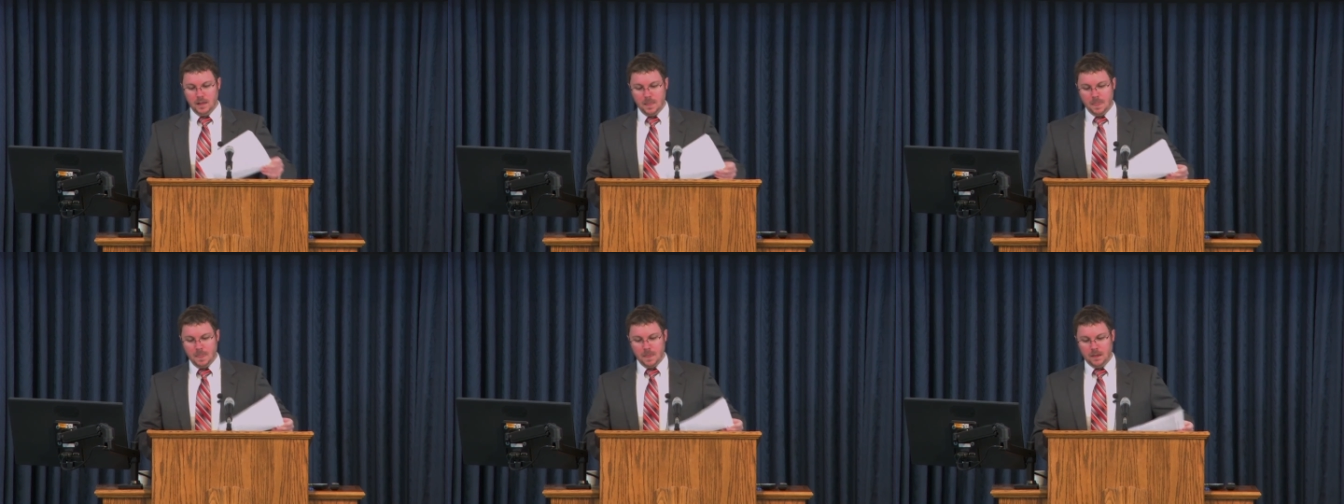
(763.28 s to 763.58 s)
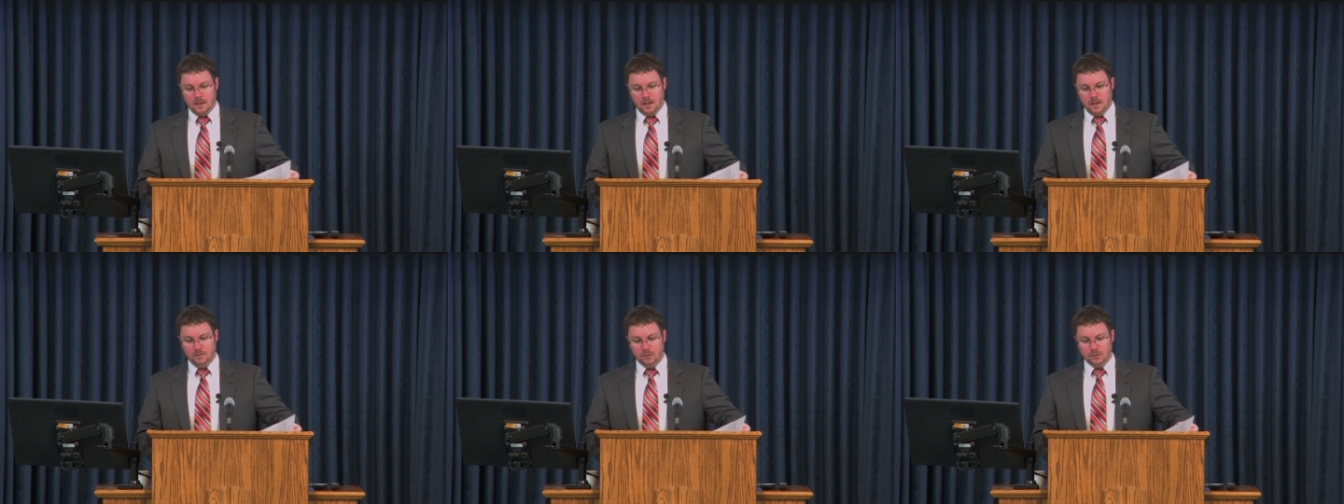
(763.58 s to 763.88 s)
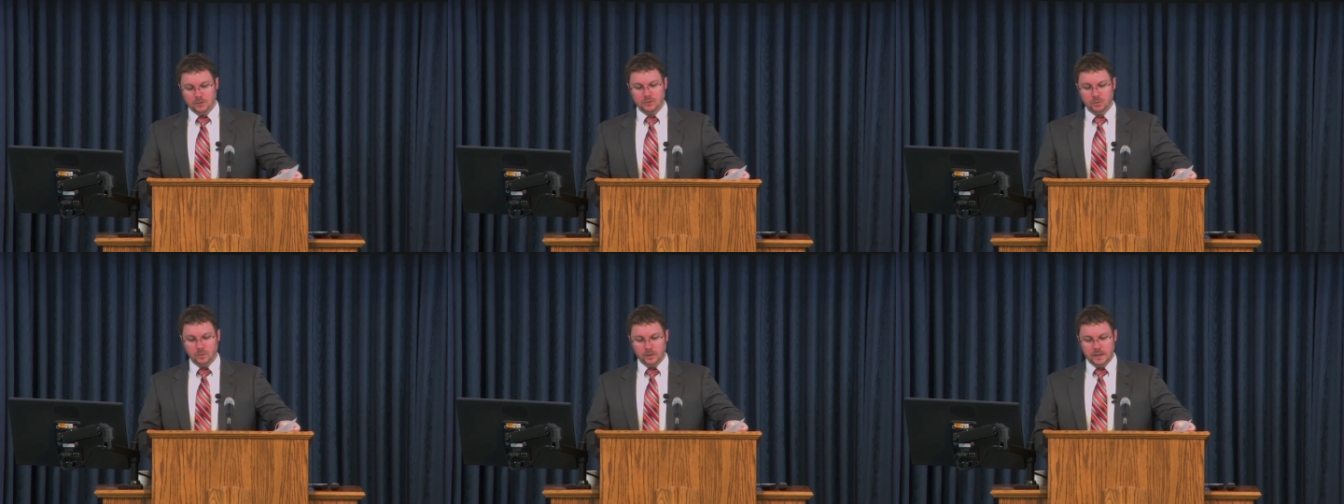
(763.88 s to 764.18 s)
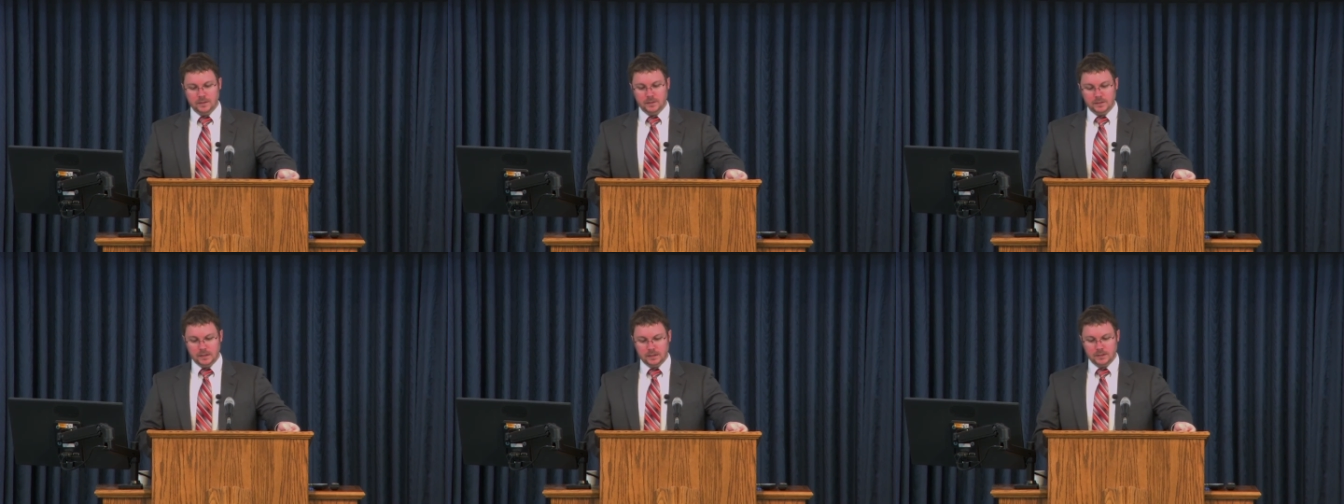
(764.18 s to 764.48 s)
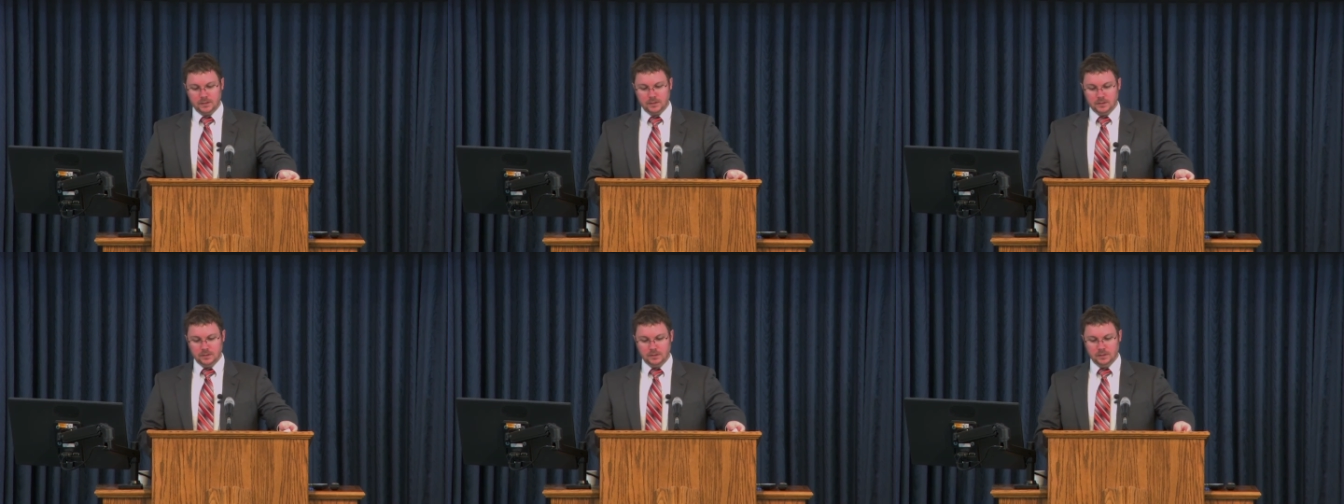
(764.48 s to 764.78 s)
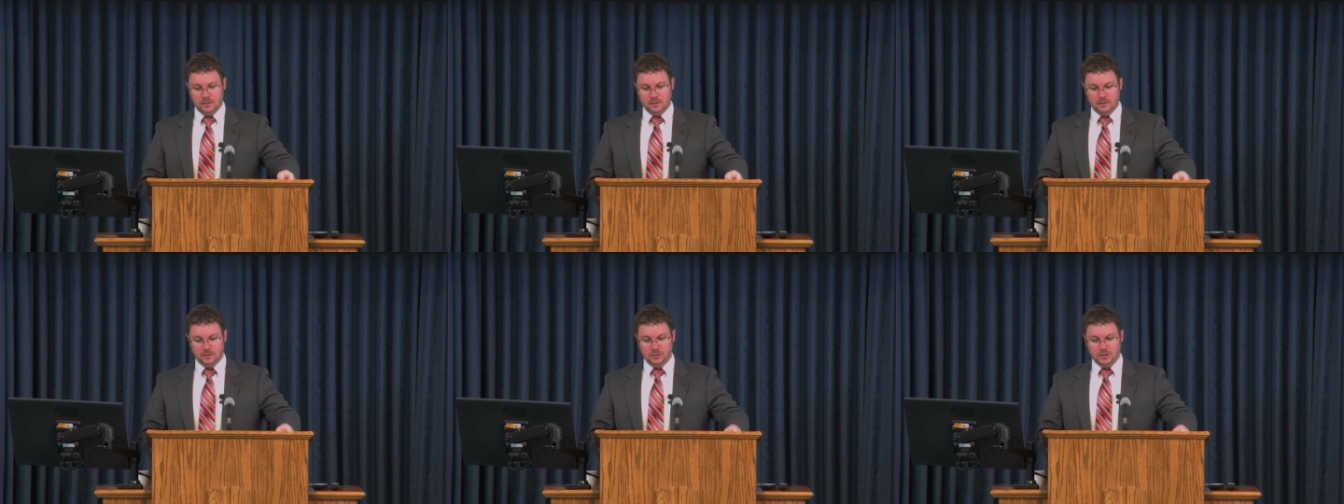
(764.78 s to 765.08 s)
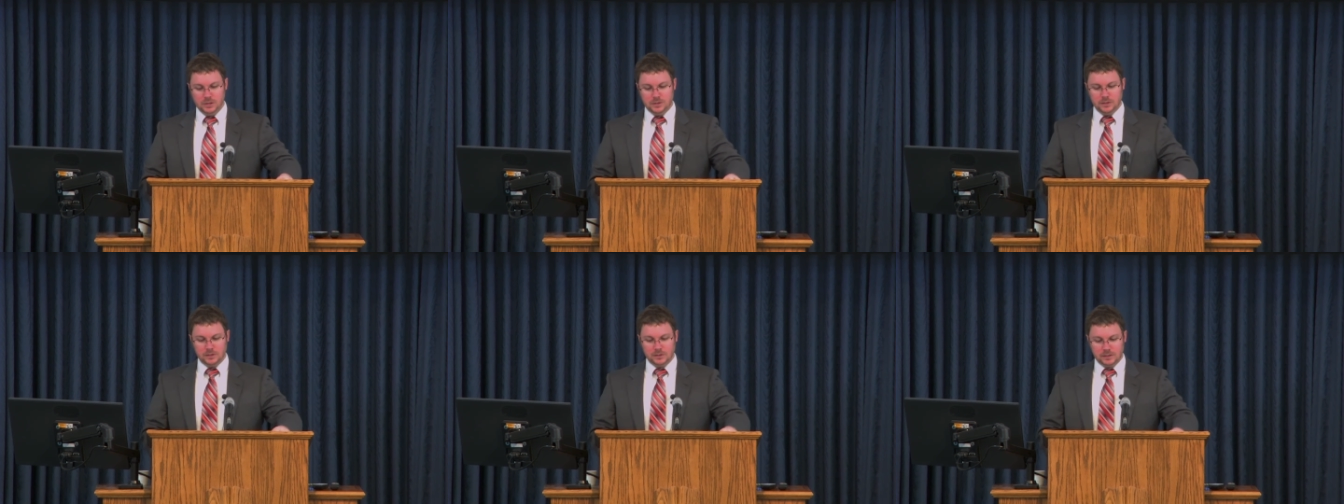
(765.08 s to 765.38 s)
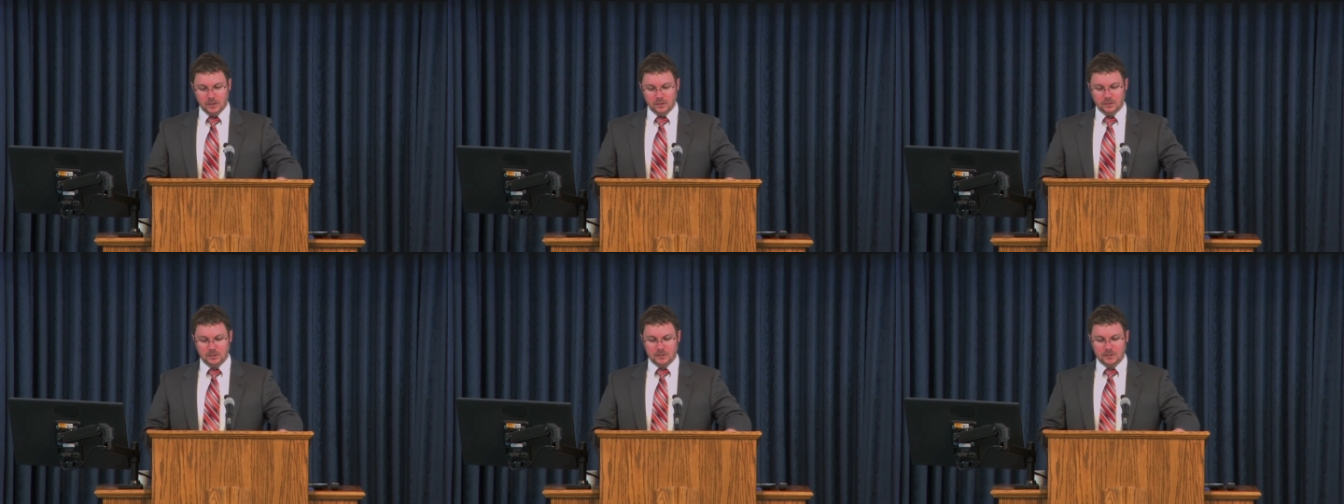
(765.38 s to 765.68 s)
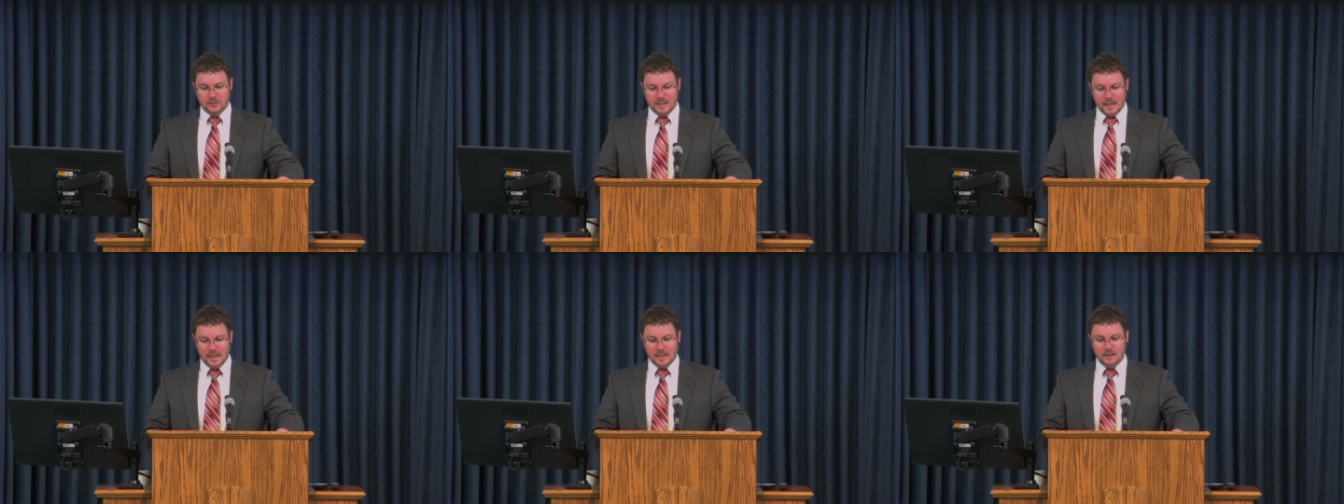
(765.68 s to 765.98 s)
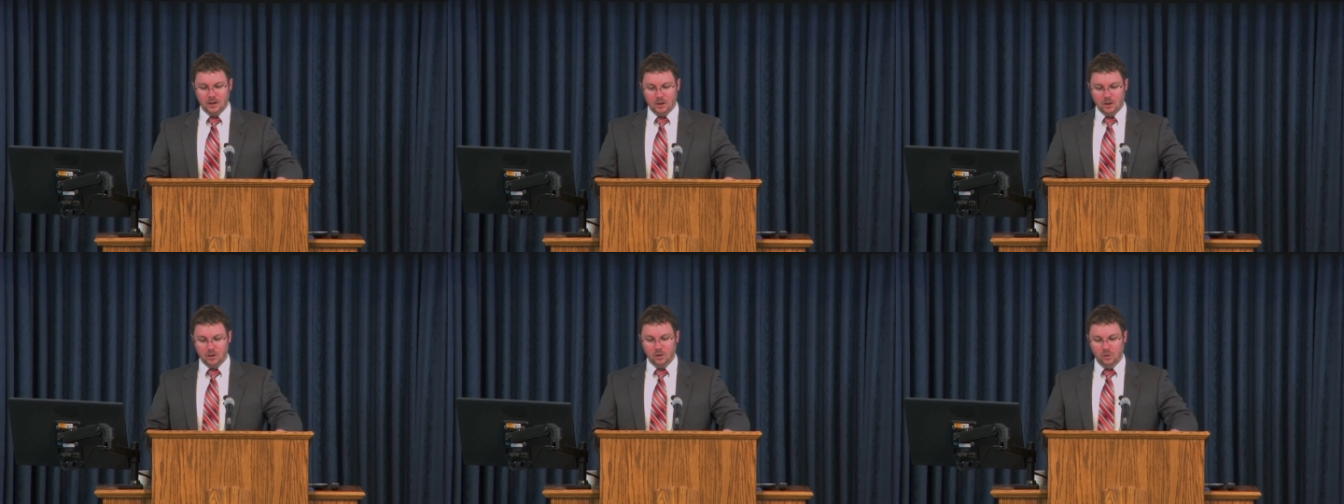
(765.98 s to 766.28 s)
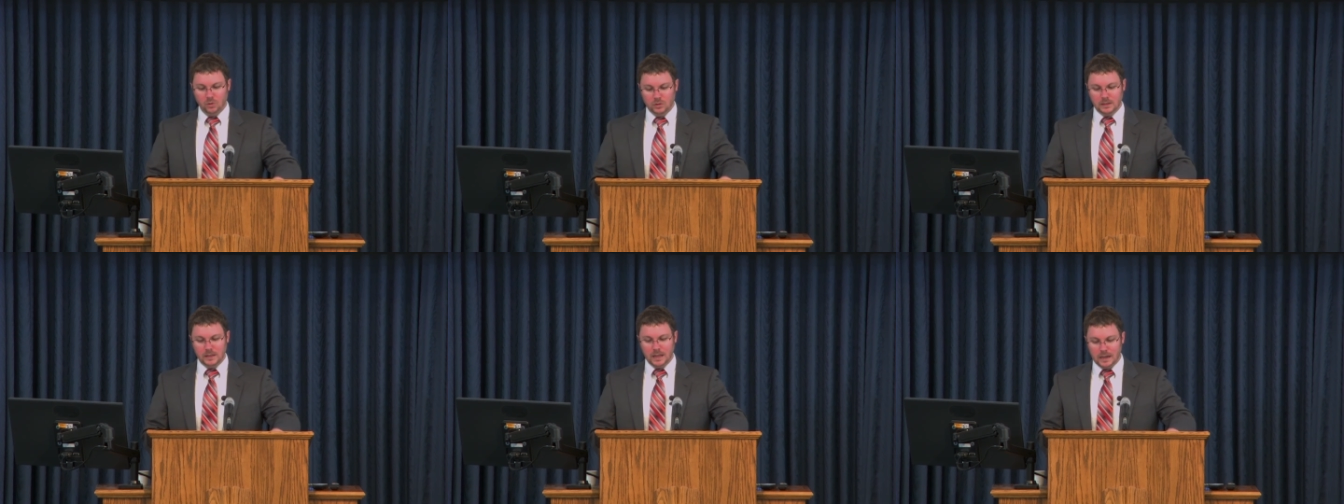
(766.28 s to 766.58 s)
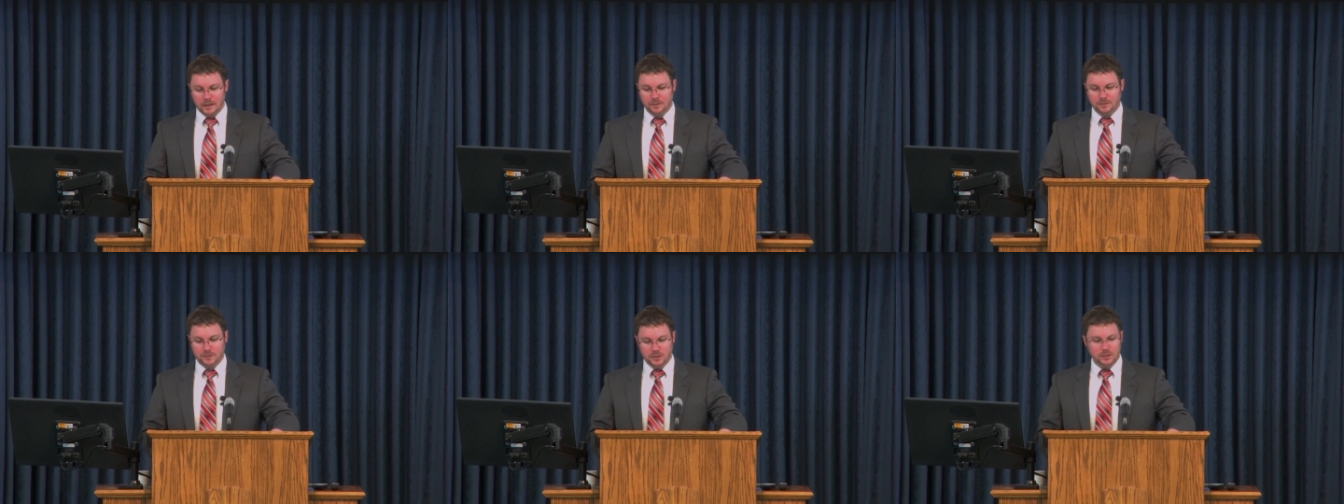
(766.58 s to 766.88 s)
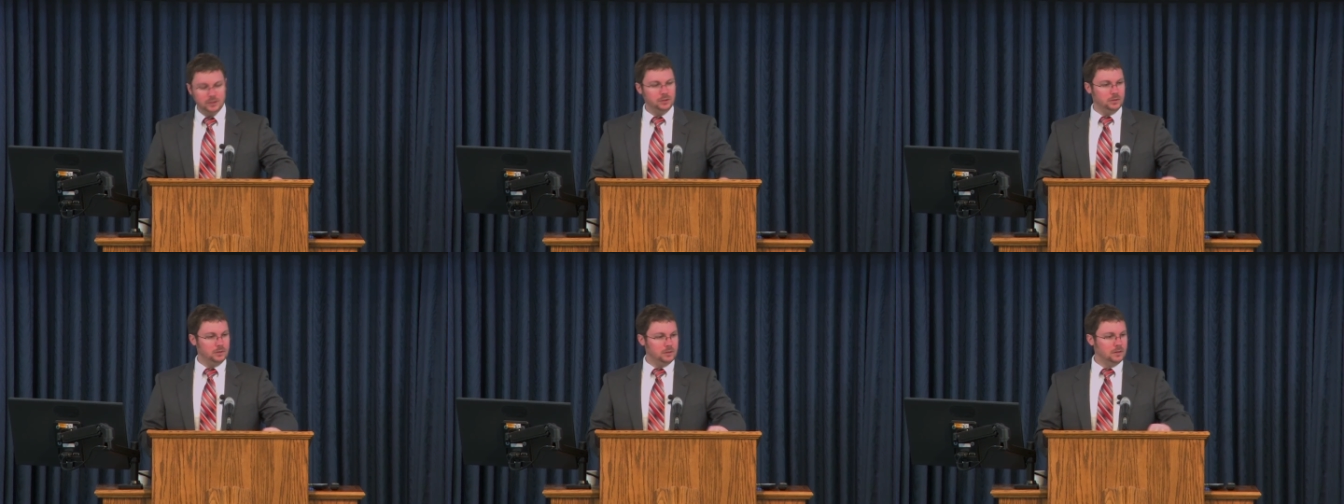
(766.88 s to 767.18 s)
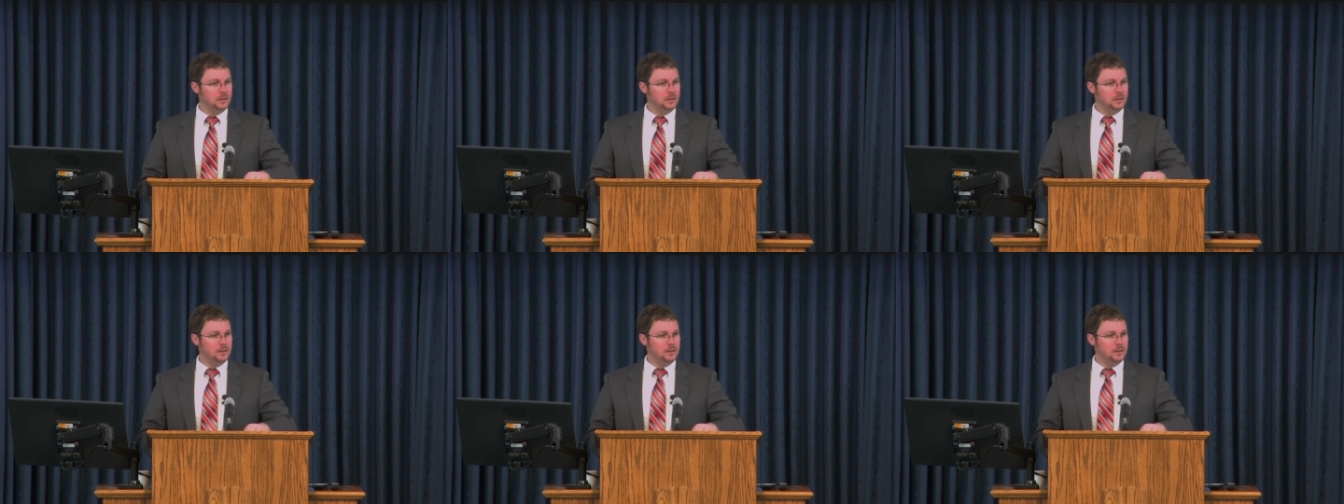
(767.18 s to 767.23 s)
In verse 26, Jesus tells us to hate our own life too.